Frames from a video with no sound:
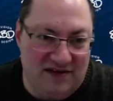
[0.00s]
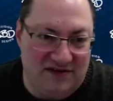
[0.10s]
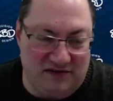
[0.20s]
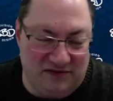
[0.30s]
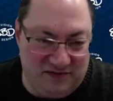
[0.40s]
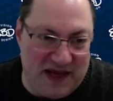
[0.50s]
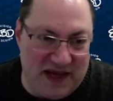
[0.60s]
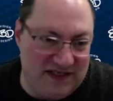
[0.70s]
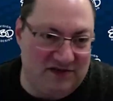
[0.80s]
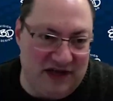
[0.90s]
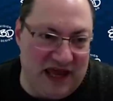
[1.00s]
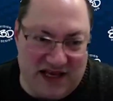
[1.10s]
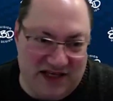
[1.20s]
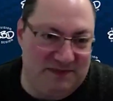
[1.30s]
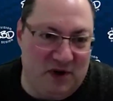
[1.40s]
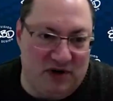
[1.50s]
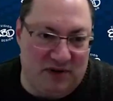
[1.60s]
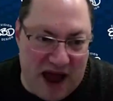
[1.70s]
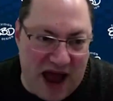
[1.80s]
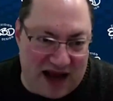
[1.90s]
So it's basically expo
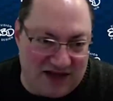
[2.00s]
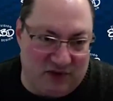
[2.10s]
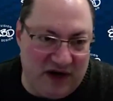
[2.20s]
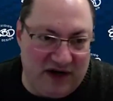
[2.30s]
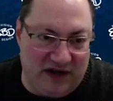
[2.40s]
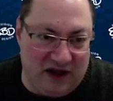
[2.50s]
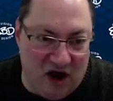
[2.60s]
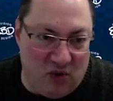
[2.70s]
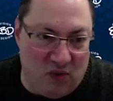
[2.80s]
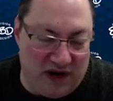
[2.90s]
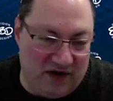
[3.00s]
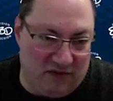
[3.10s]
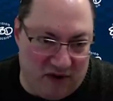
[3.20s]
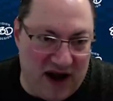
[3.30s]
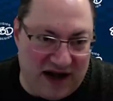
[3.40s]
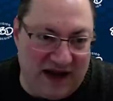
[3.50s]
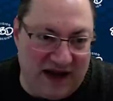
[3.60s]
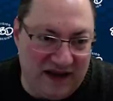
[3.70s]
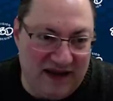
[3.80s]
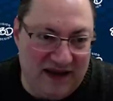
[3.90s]
in a box ready to go when you're ready,